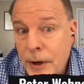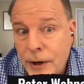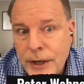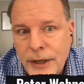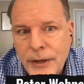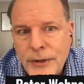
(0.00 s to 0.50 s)

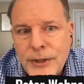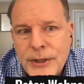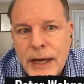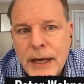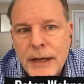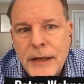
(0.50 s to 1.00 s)
Party used
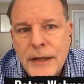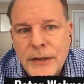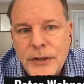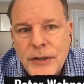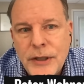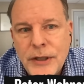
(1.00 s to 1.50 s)
that
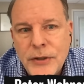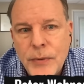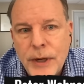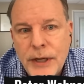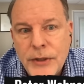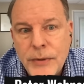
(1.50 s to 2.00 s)
in in
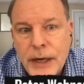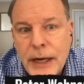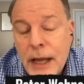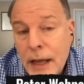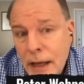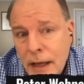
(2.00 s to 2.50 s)
2020,